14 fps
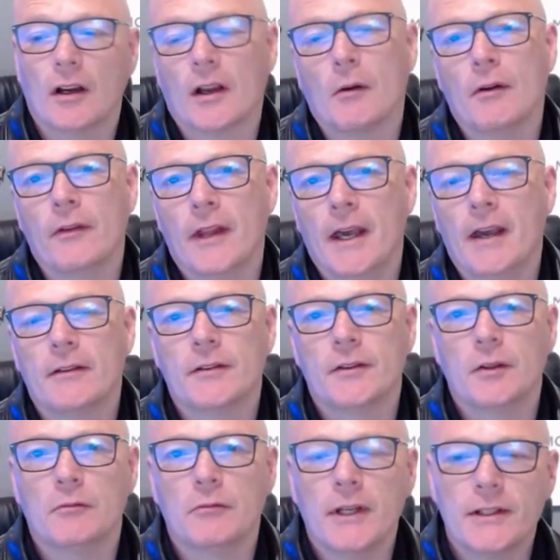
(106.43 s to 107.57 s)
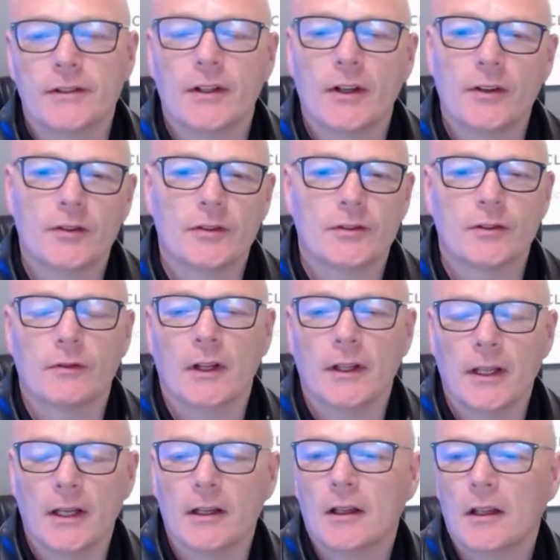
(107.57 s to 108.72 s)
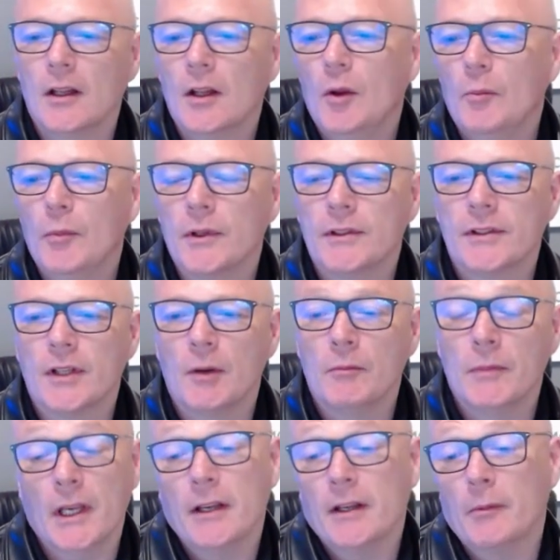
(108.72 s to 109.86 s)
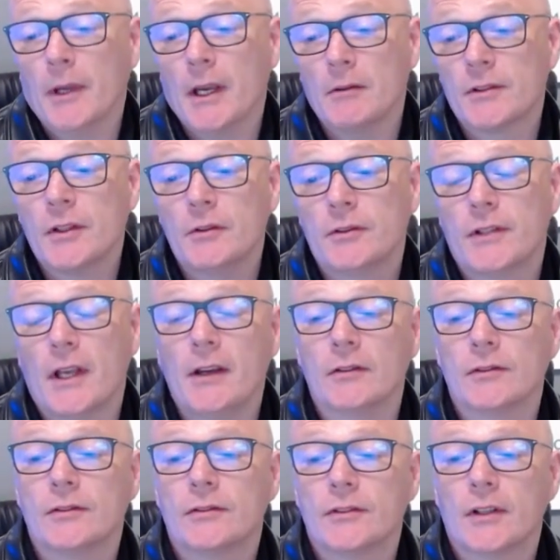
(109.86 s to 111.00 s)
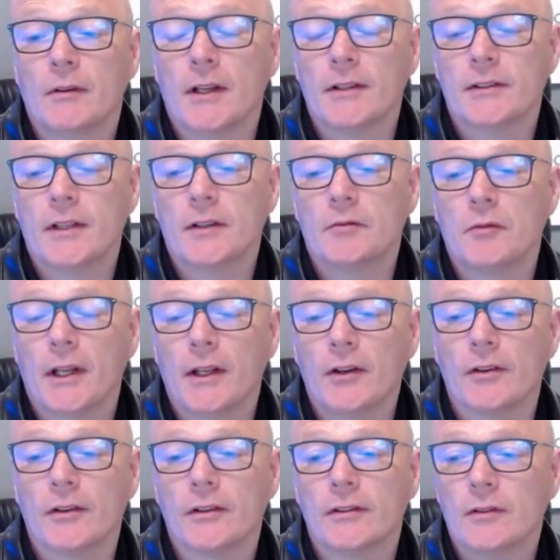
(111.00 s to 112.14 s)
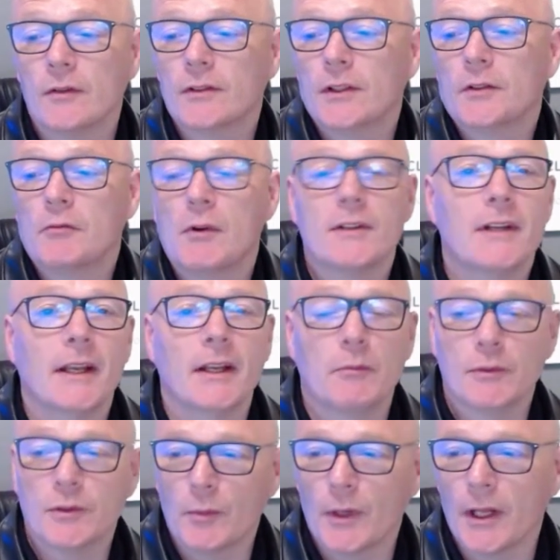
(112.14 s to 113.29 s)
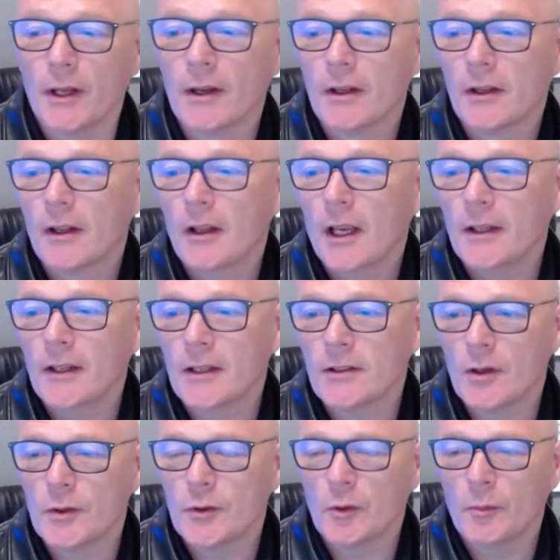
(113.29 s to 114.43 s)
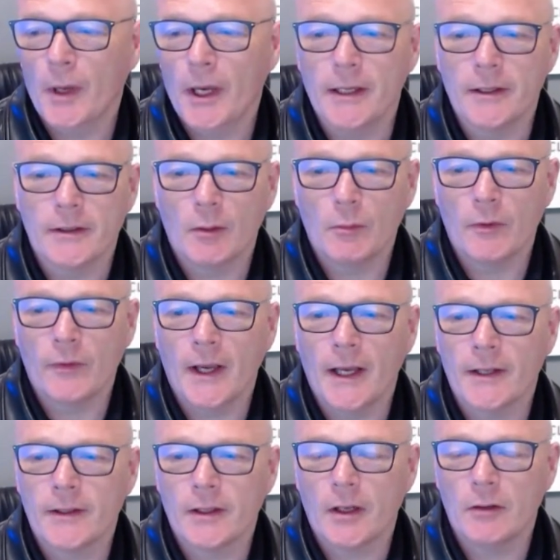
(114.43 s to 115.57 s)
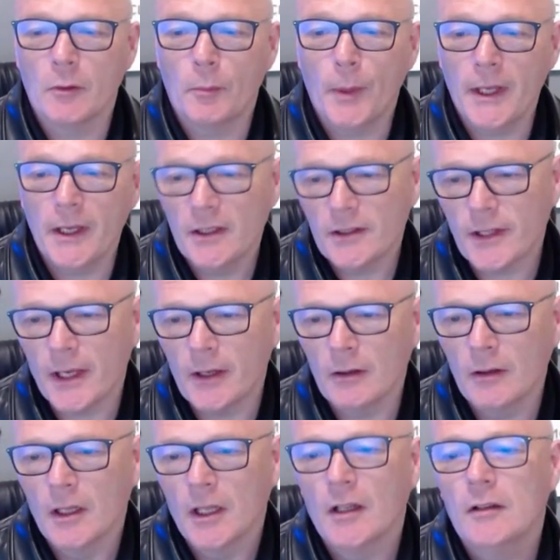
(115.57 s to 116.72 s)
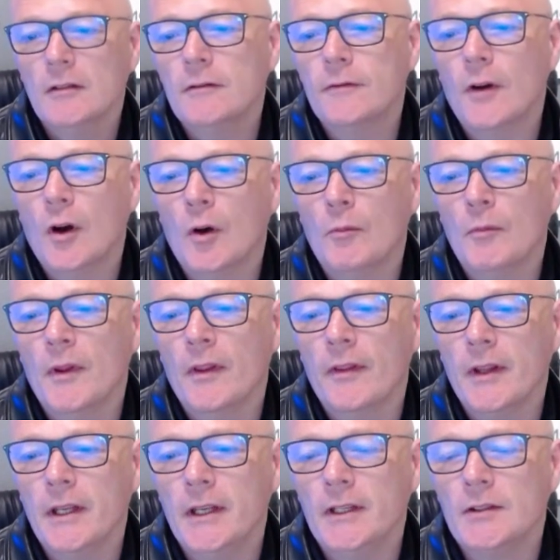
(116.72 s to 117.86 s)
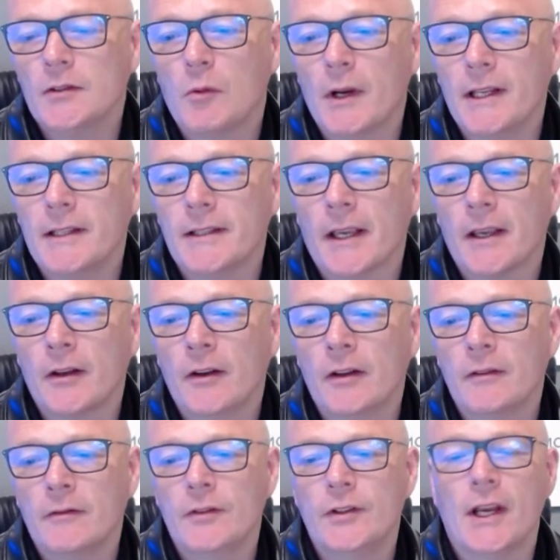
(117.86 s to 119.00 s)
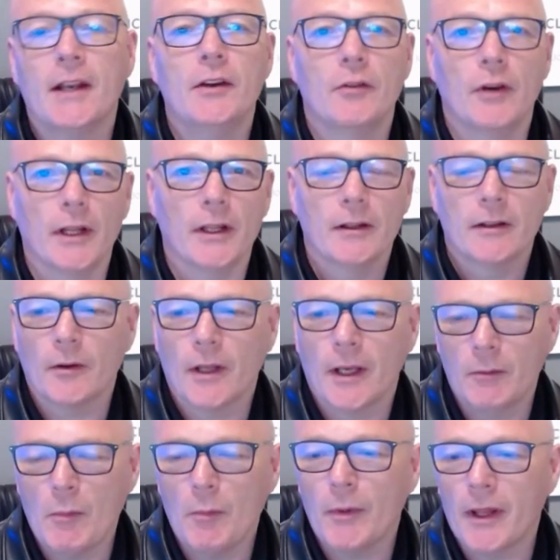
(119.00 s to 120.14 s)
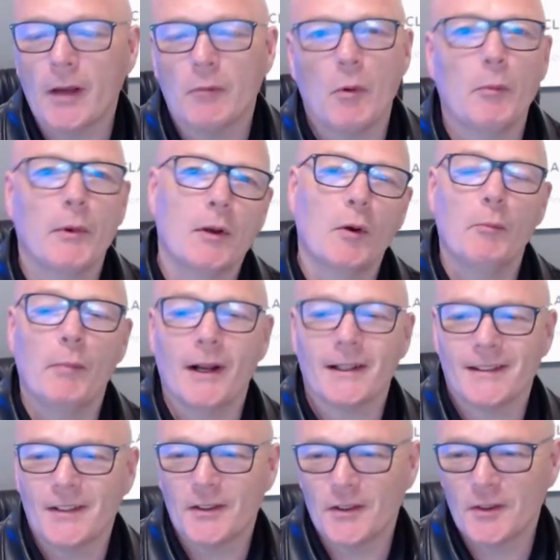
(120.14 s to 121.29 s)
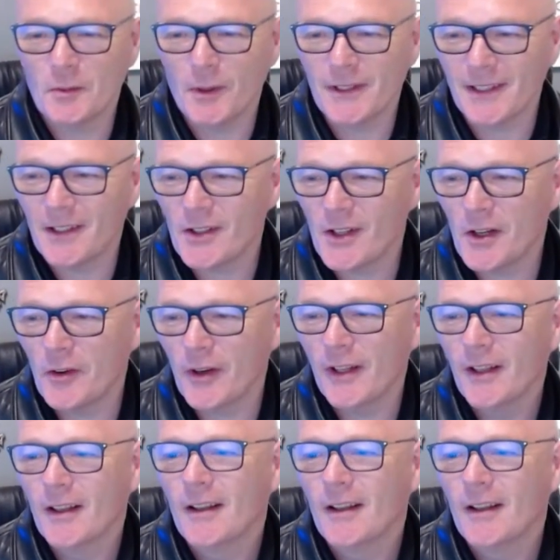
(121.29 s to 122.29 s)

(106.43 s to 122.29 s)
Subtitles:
I go on there to do research and stuff like that. But yeah, here we go, 2 sales. So that's really good. So obviously it's resonated with somebody, and that's social paid. Then we've had a repeat sale from the 22nd of January. Okay, remember that? Remember going back to 22nd of January?